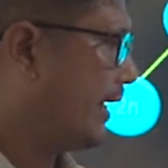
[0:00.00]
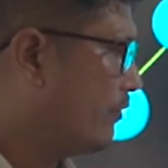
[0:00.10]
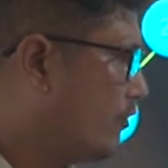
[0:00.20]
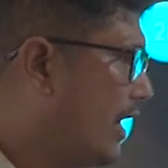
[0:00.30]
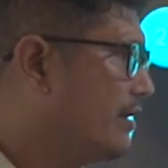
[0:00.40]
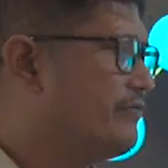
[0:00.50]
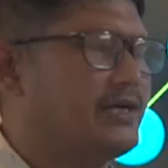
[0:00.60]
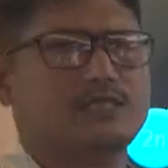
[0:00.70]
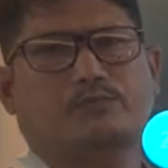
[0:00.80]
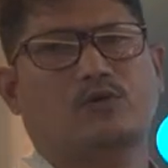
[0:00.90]
and one
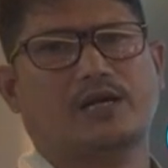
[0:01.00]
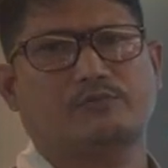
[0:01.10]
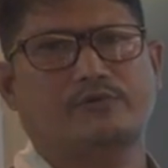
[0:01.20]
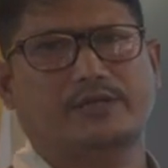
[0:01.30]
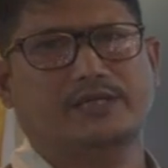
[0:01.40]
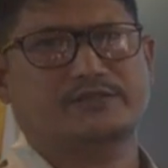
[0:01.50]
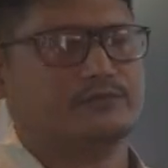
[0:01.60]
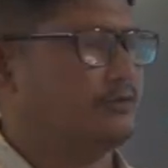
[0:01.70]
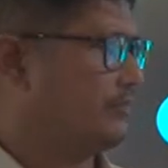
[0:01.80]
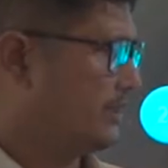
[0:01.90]
first polar body is
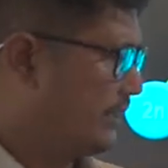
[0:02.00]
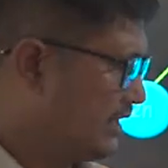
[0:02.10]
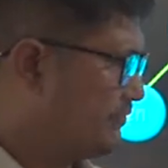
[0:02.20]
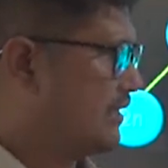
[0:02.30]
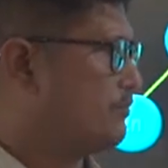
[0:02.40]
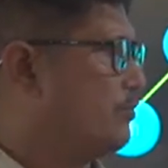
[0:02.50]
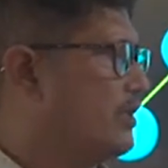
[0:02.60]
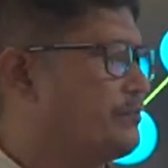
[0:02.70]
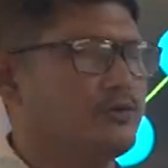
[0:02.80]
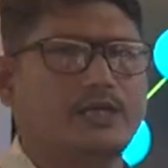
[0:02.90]
formed. This first
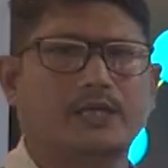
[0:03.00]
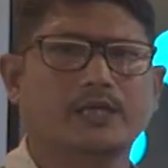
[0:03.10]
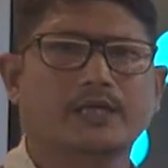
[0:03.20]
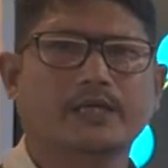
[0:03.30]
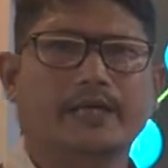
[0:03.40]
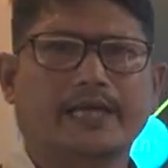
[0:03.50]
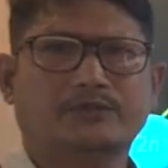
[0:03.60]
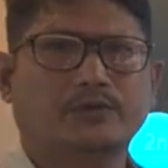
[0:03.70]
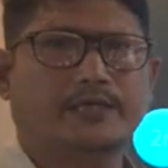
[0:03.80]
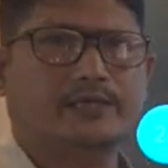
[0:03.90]
polar body,
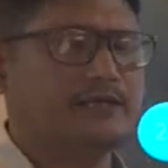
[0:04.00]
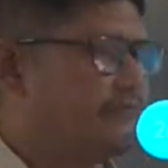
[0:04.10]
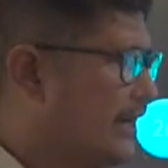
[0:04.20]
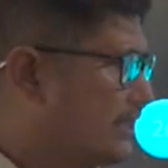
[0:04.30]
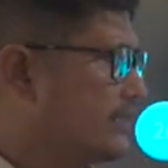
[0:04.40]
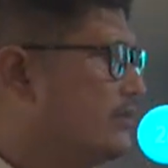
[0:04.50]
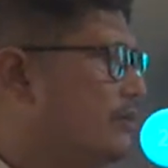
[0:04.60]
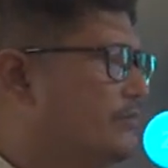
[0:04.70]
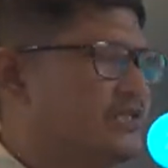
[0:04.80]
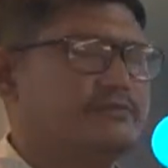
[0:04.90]
actually the function
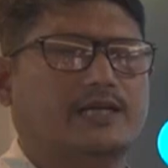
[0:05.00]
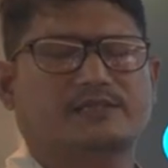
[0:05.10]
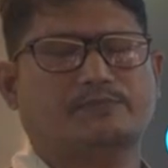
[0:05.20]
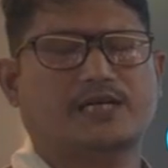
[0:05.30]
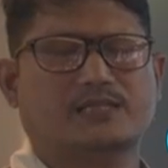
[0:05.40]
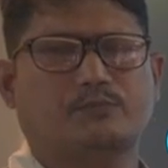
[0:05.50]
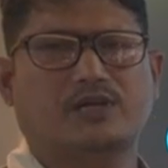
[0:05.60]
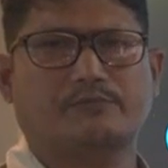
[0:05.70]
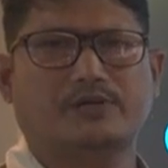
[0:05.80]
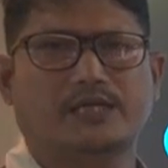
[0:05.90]
of this first
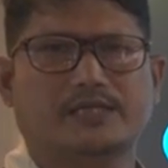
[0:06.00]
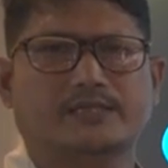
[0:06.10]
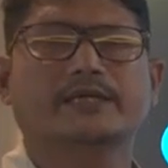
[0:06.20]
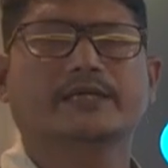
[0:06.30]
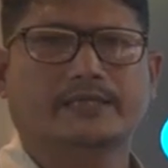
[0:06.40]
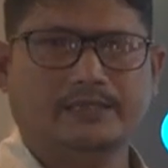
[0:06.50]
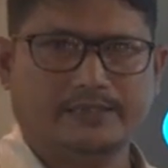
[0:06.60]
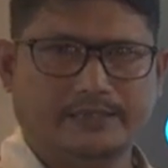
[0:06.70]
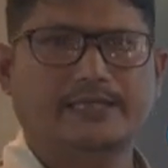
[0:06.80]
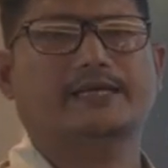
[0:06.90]
polar body is
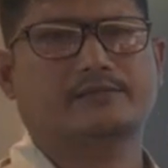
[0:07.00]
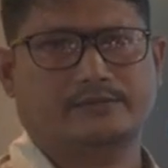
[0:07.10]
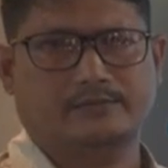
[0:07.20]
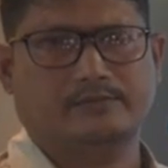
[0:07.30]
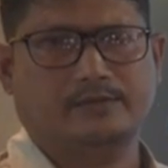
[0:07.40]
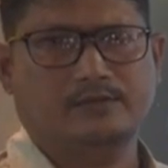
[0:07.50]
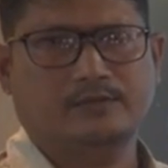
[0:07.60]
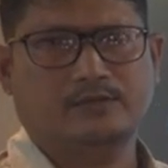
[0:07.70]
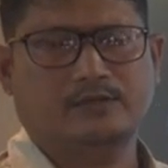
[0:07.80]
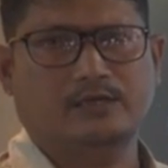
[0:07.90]
yet
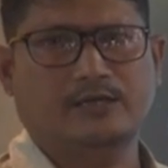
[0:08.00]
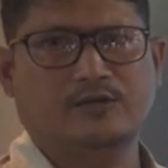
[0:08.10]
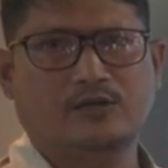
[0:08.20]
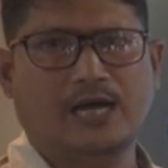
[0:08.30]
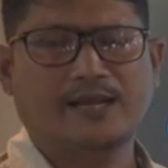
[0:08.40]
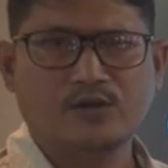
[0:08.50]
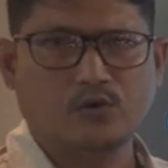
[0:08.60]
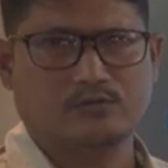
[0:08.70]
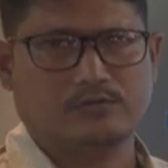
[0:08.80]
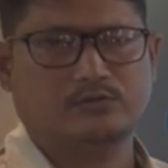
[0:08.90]

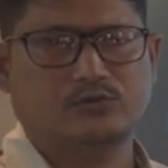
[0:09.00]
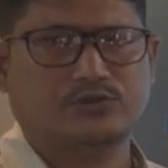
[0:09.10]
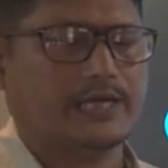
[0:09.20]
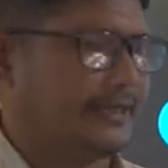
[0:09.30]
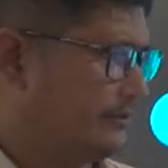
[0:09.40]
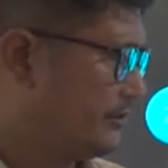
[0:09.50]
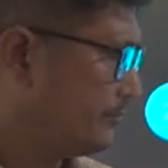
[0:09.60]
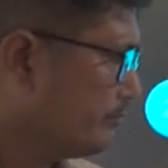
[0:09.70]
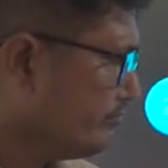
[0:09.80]
unknown to science.